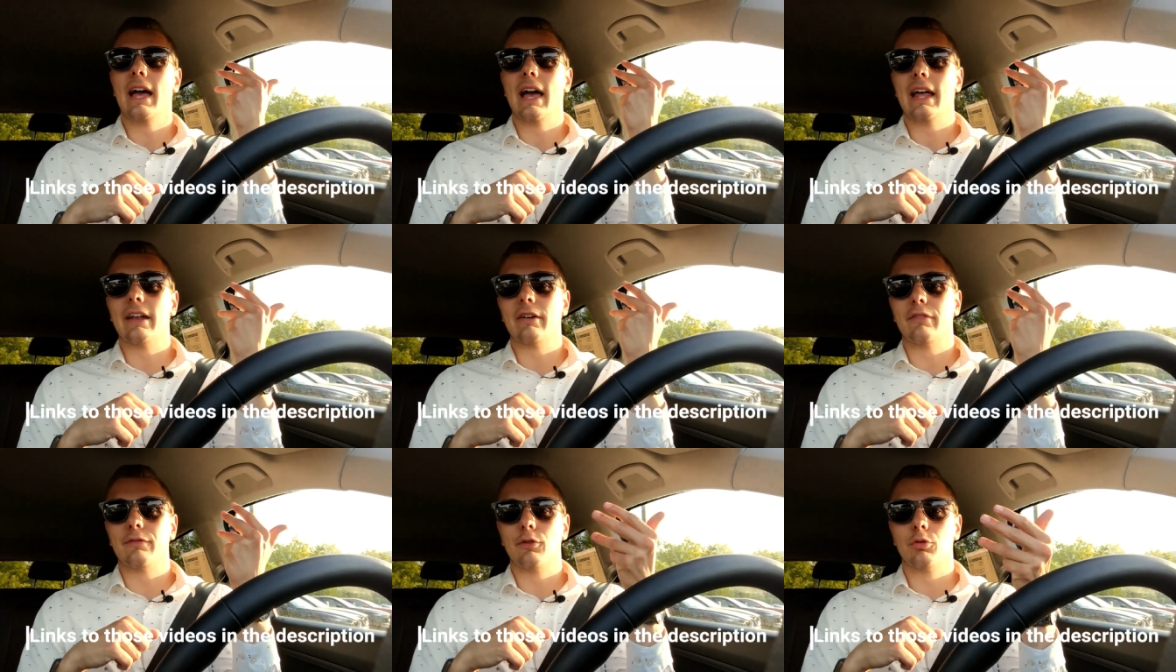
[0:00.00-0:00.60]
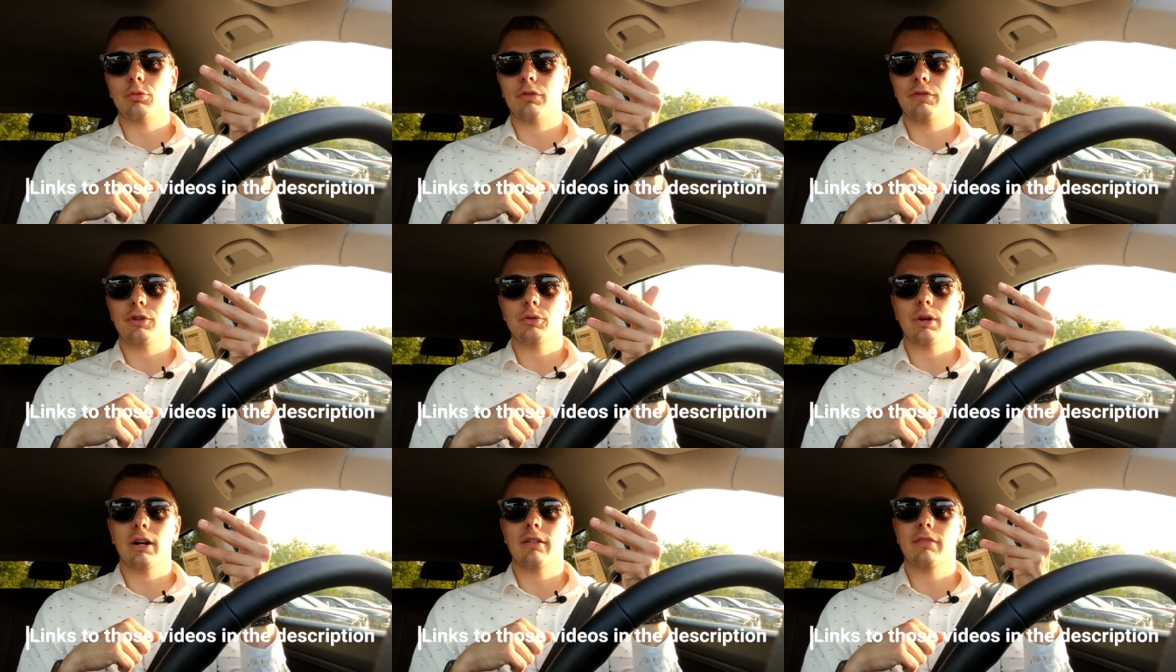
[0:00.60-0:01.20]
and a full
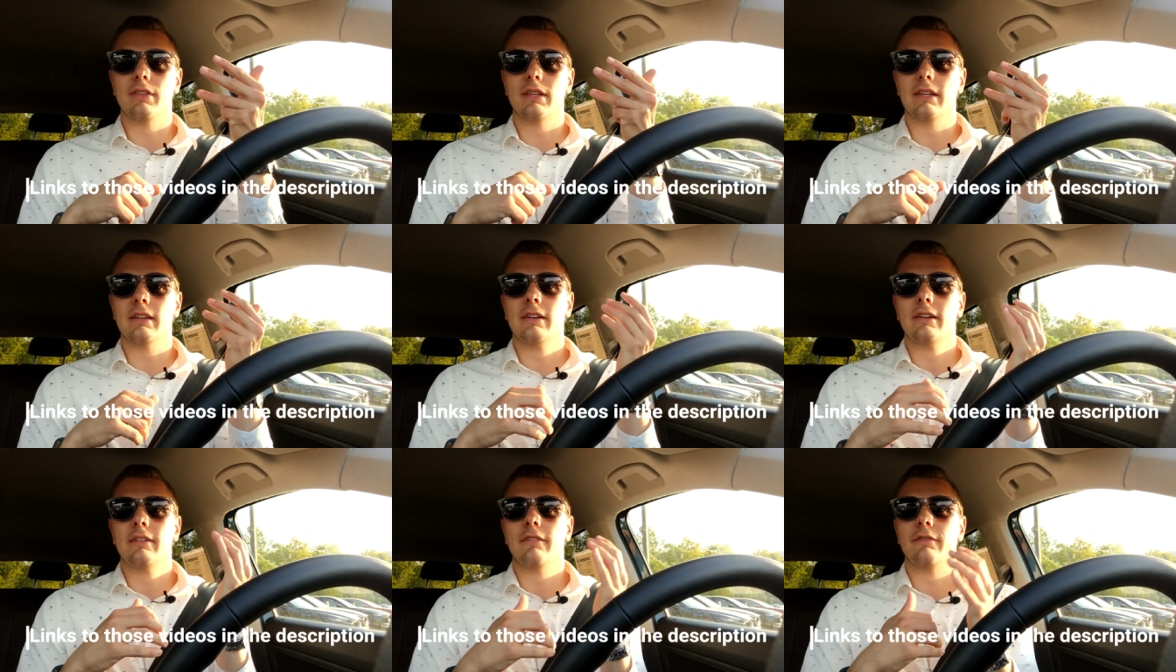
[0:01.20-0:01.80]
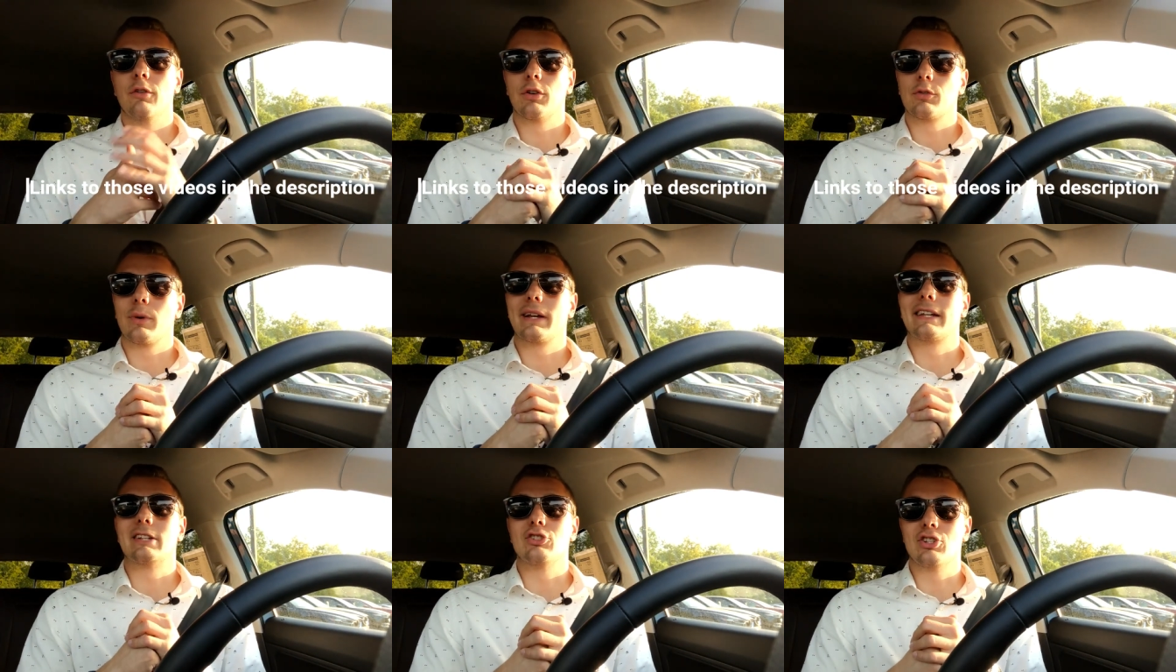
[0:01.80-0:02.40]
review of the
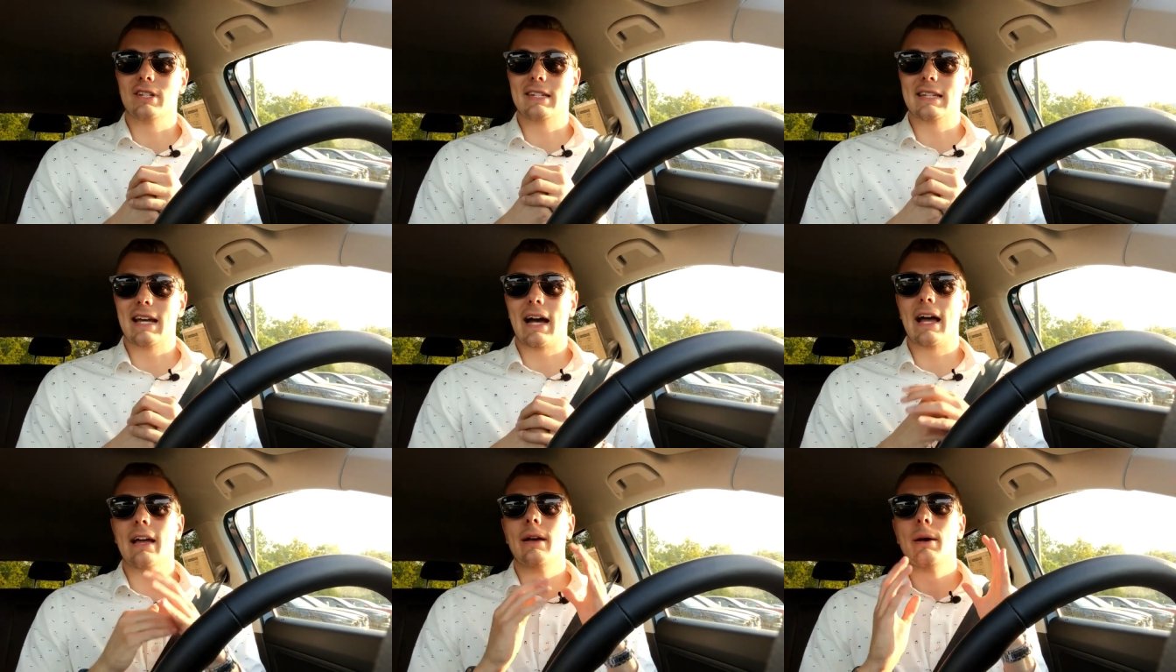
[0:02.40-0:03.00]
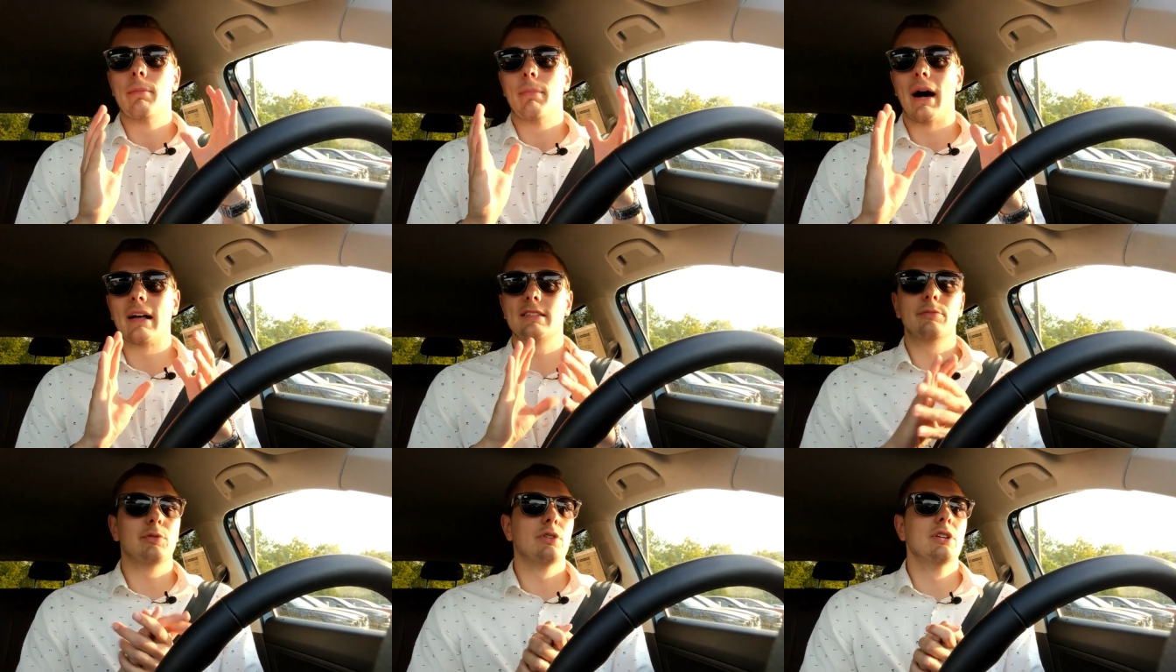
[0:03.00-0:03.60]
Volkswagen GTI
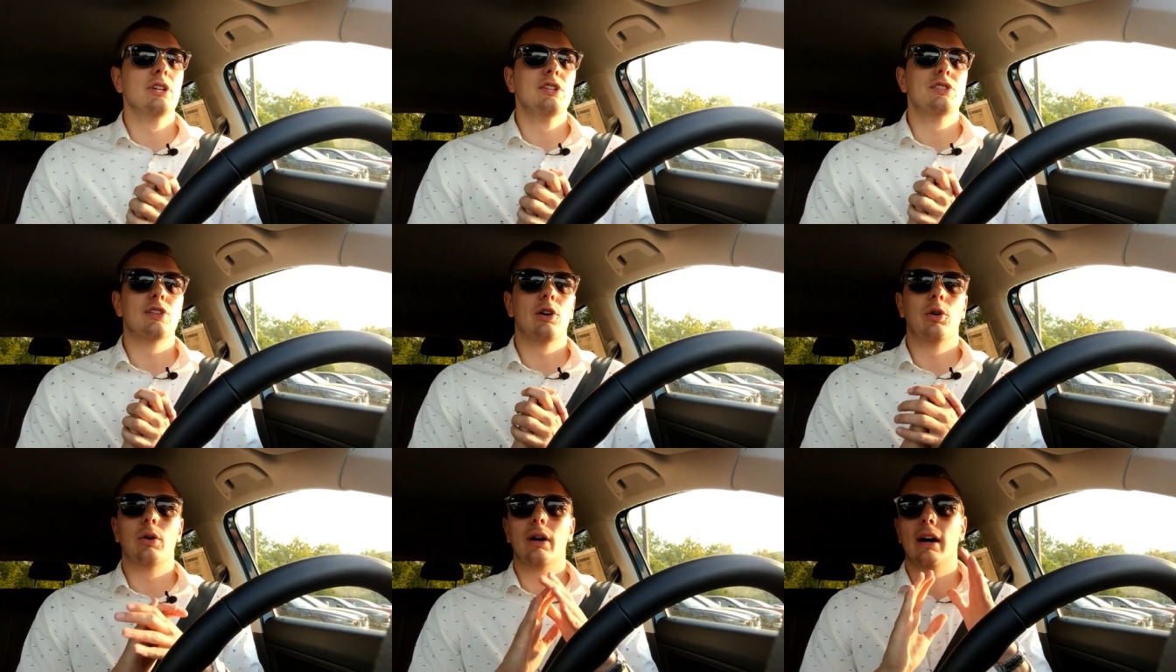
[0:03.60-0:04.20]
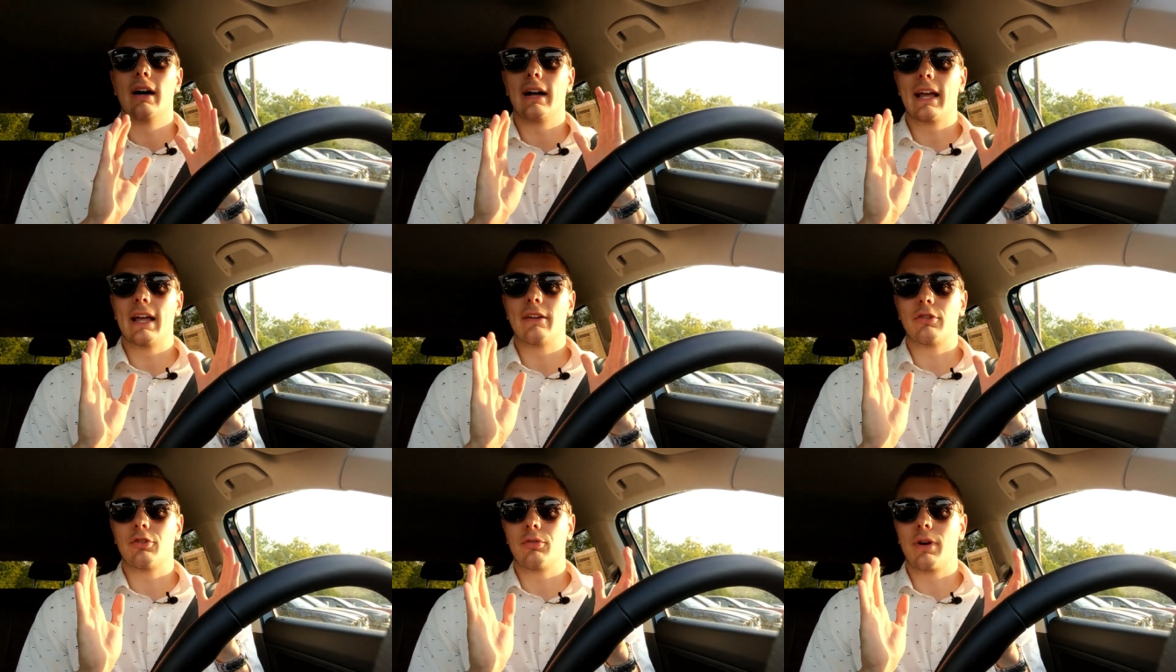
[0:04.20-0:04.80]
possible. So again,